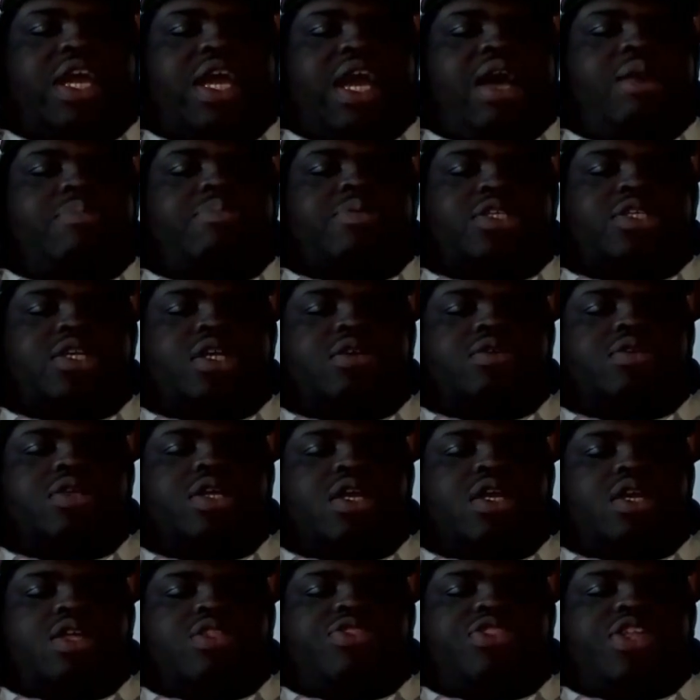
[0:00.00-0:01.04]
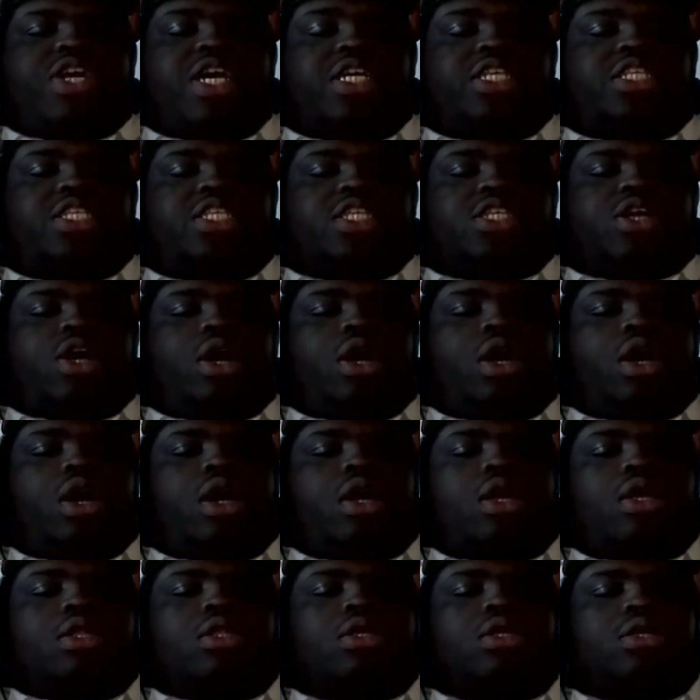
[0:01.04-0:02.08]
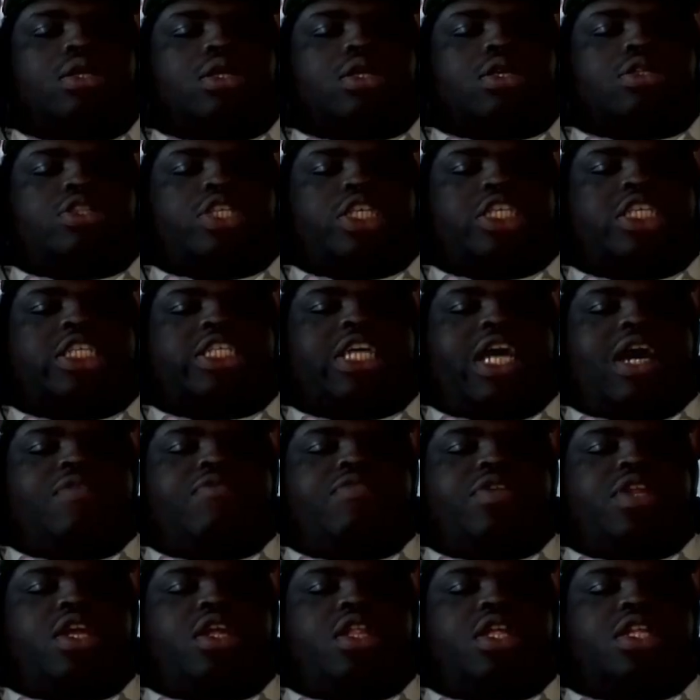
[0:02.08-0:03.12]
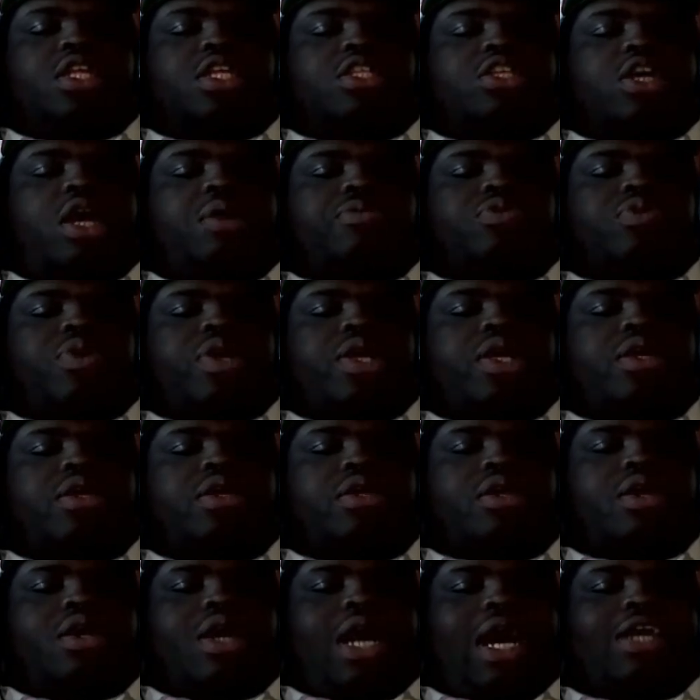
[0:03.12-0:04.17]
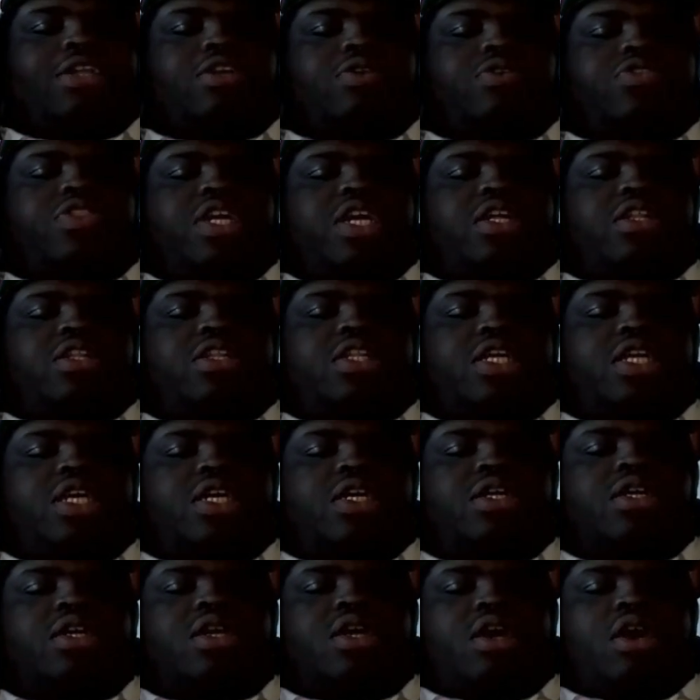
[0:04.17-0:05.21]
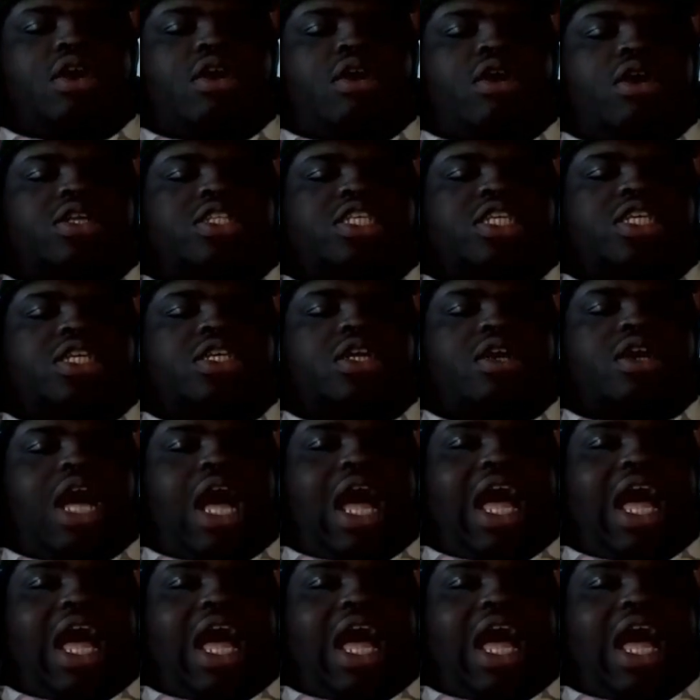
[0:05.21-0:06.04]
episode. This is hard. This is definitely the top 3. I do think Aaliyah, Arati,